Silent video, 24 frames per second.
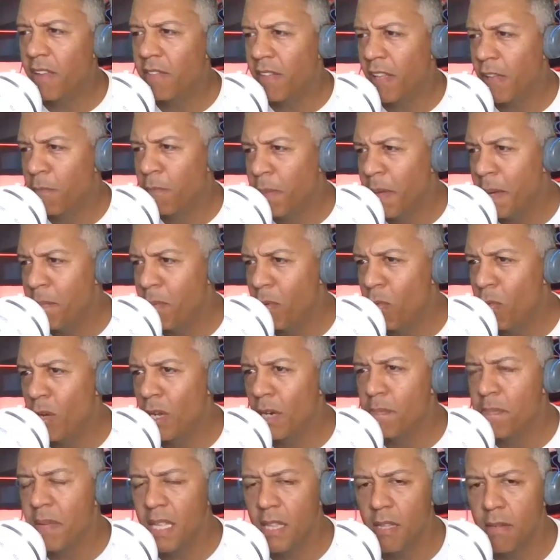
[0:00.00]
If people want
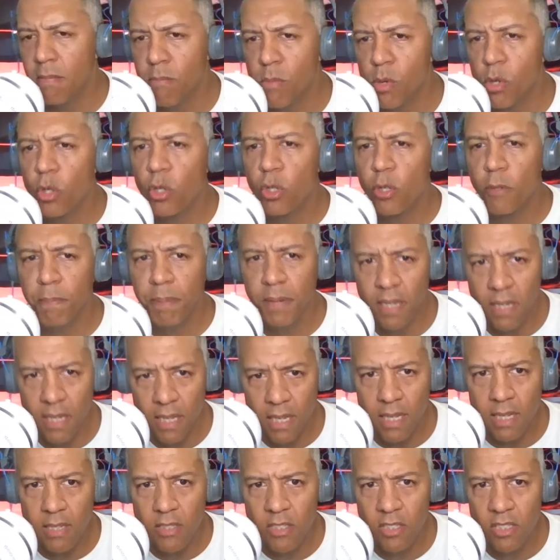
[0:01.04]
to be the moral
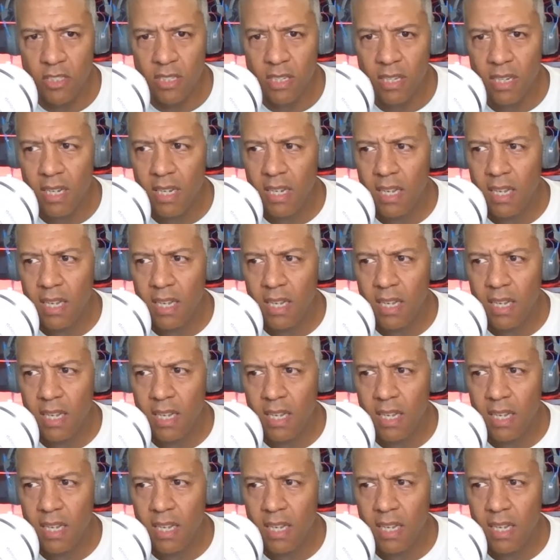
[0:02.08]
police,